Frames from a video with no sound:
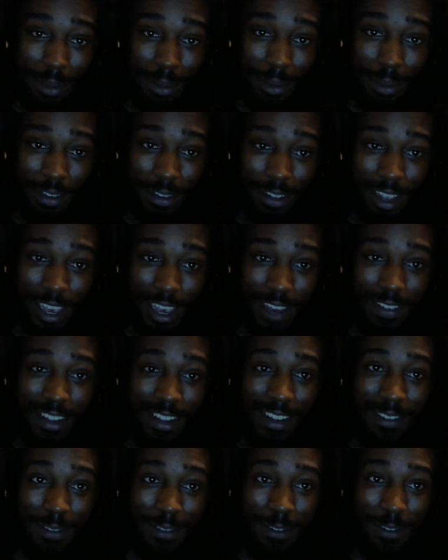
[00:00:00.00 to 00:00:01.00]
Mostly have
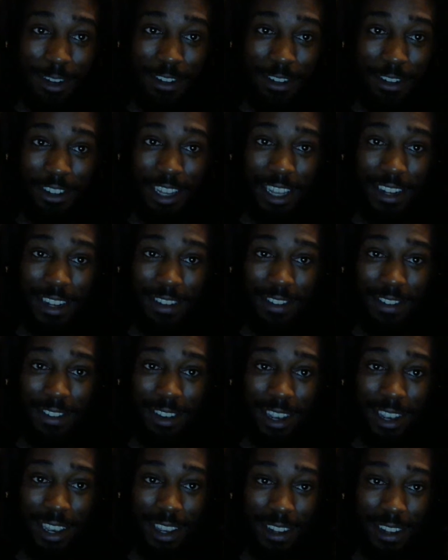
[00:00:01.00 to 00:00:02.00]
that one genetic
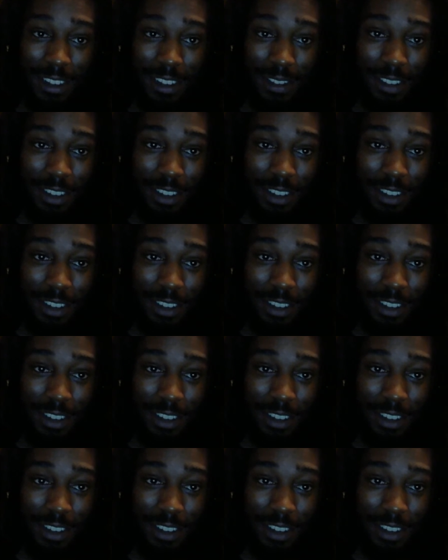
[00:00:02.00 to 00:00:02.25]
strand,